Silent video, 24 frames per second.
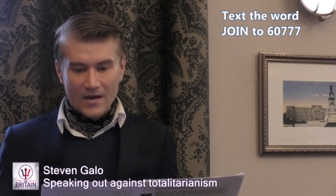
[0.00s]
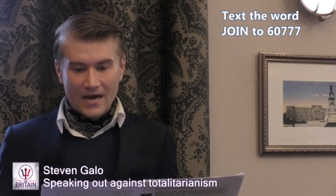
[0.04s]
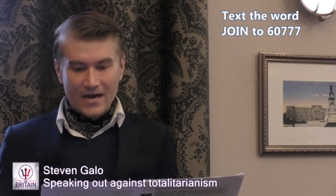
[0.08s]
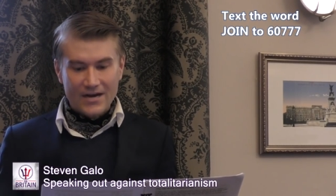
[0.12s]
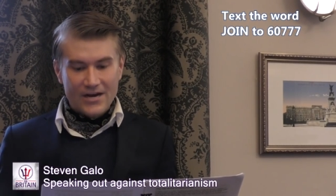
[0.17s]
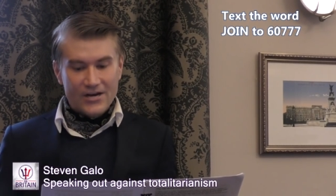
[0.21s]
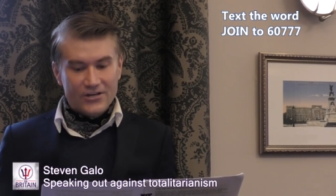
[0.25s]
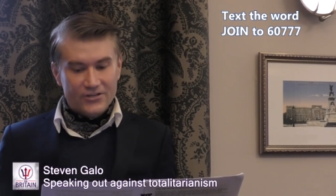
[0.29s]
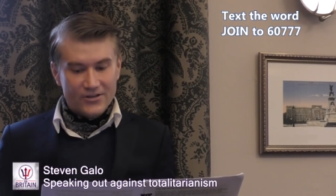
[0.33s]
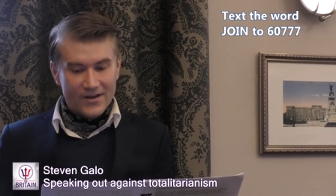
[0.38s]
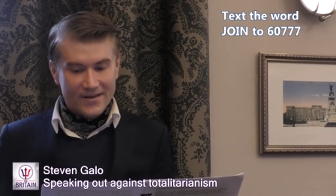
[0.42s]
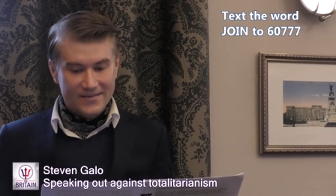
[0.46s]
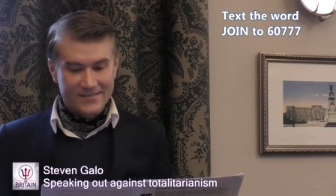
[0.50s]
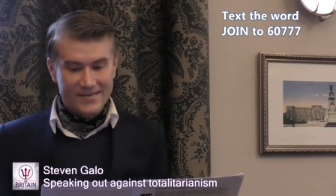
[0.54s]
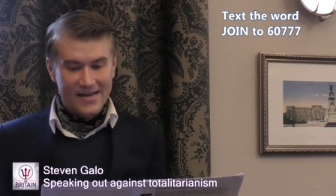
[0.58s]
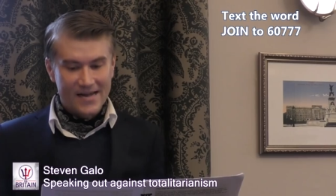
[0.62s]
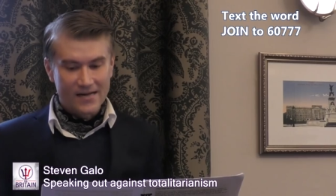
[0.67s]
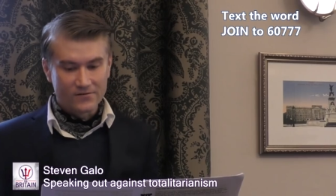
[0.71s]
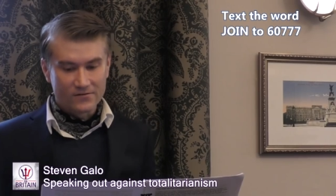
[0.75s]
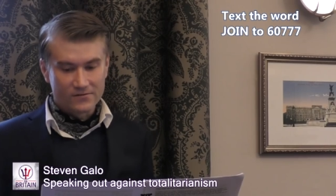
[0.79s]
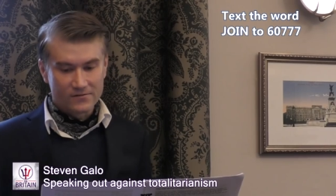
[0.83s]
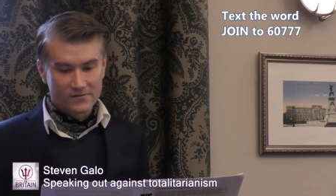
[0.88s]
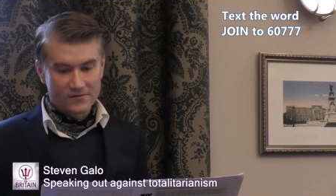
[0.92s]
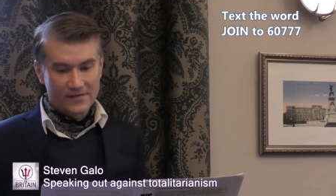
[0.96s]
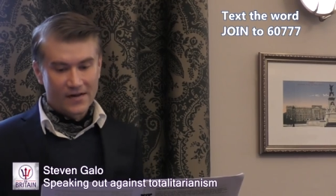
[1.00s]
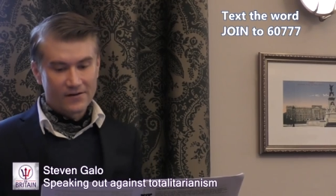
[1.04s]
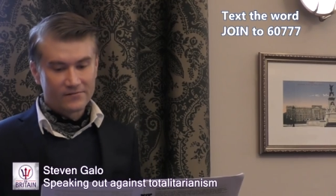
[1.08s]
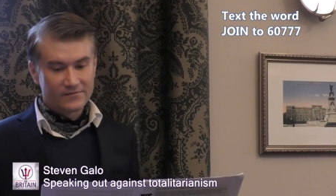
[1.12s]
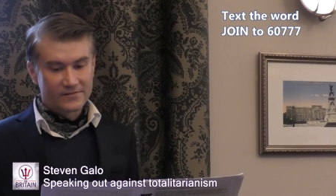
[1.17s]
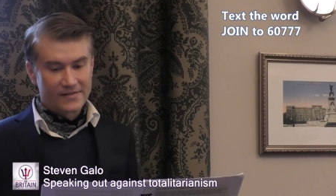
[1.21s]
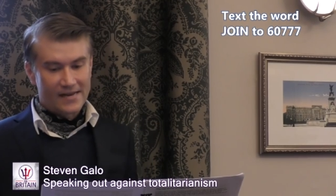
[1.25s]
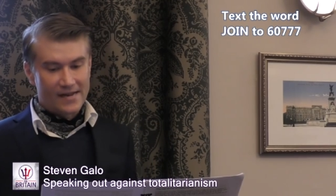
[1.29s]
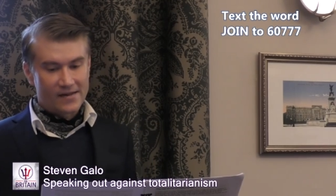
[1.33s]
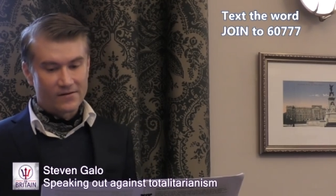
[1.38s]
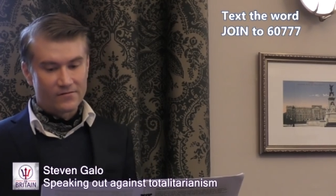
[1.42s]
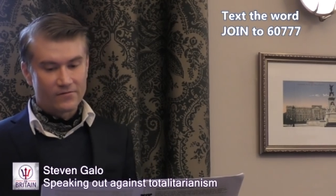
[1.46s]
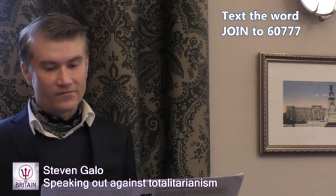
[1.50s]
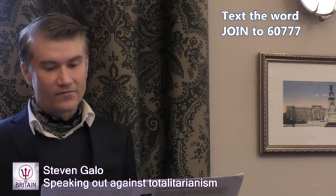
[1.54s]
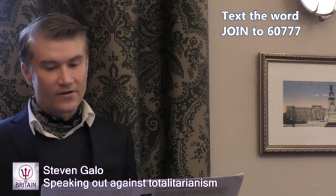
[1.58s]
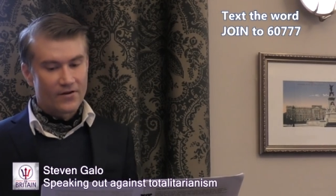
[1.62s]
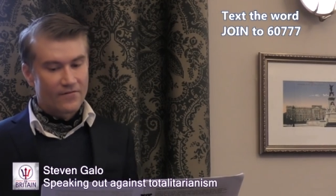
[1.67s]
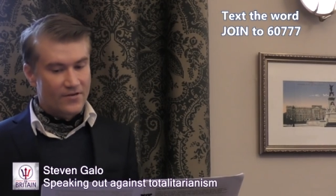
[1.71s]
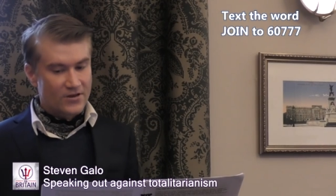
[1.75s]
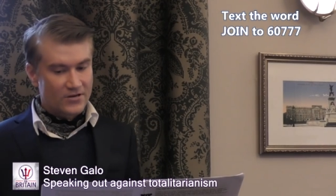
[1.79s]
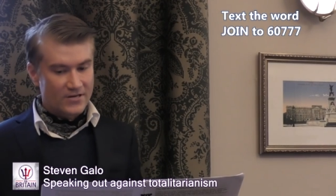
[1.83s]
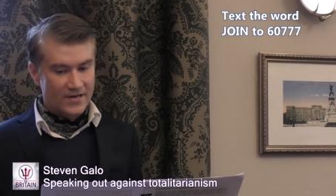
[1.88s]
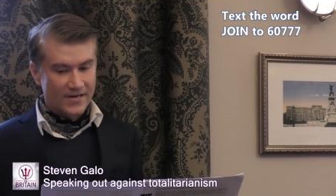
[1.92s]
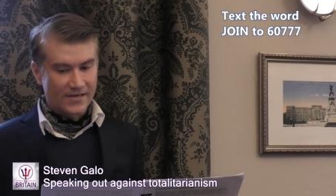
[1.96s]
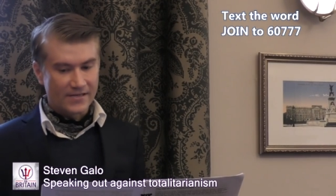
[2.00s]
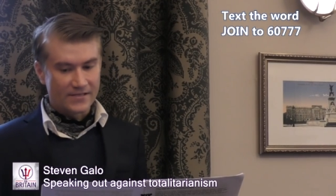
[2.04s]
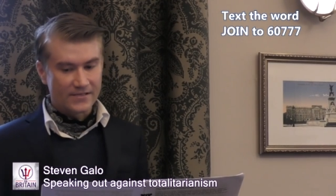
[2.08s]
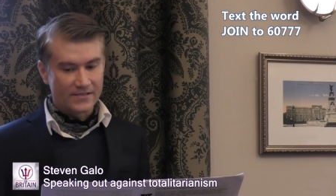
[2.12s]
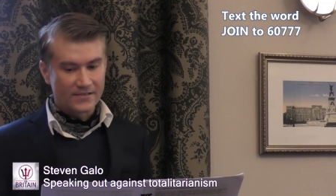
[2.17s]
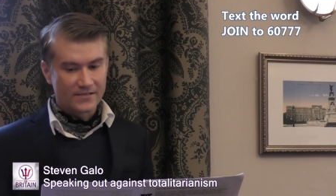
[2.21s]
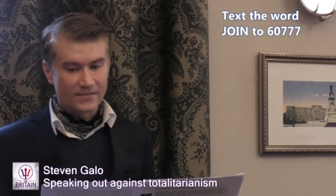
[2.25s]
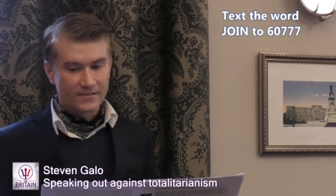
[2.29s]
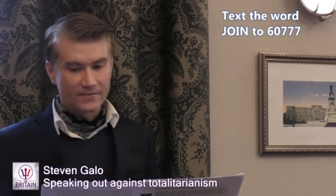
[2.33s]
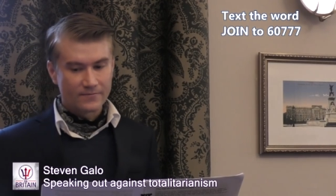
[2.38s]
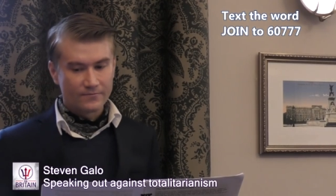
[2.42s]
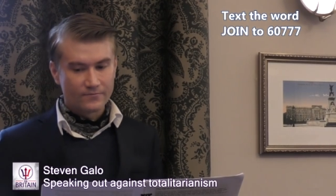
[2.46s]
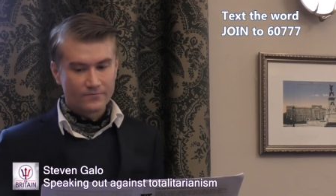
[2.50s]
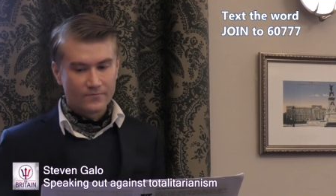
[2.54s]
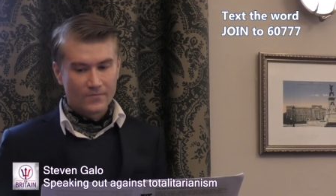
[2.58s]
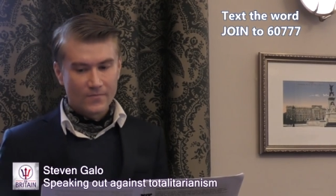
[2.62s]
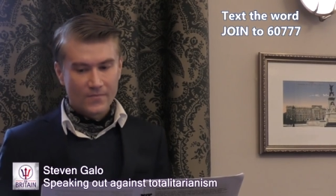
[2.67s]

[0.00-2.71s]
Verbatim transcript: I need to head down downtown for a few days.